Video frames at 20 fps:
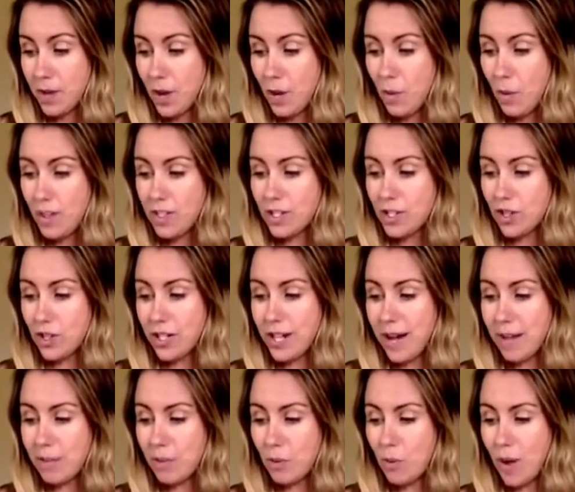What's your
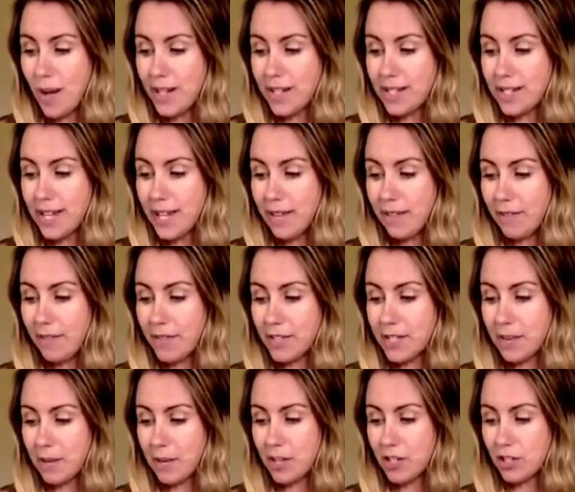number 1 tip for
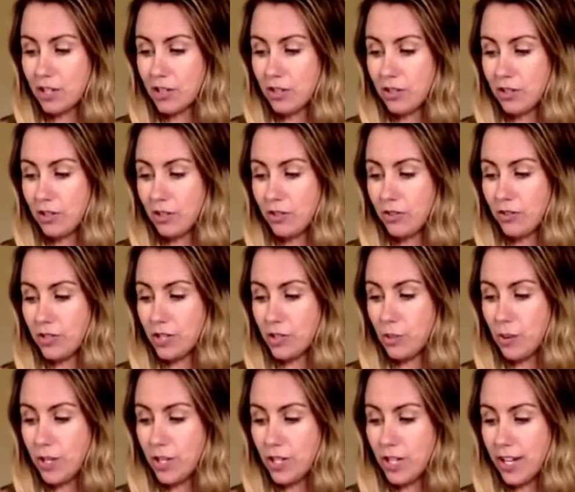someone
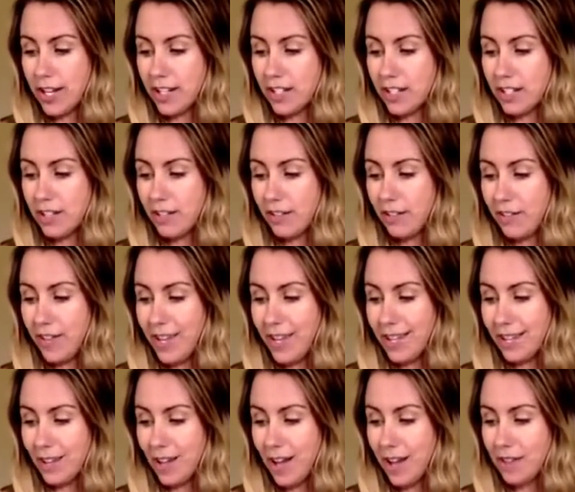switching to a
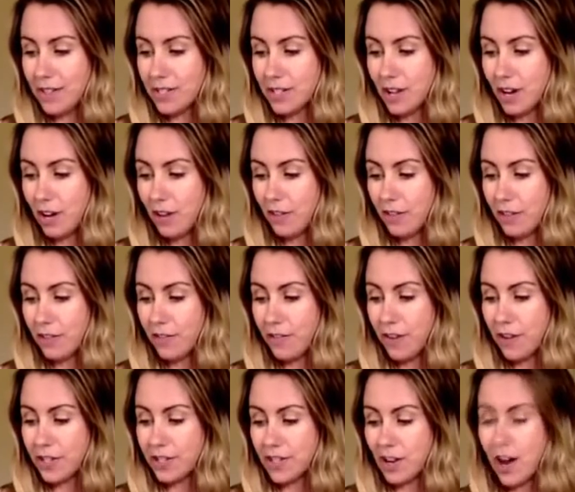vegan lifestyle for the
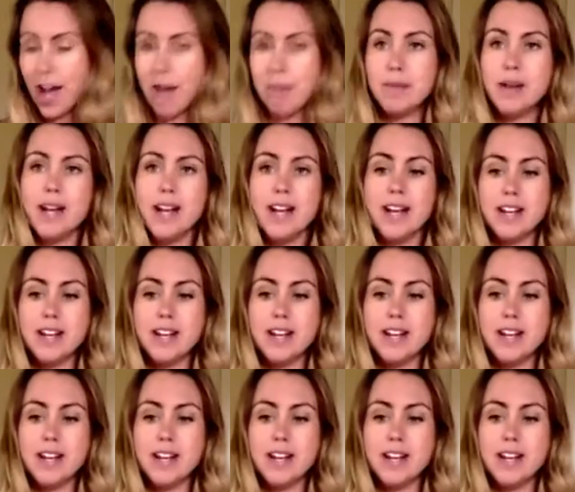first time?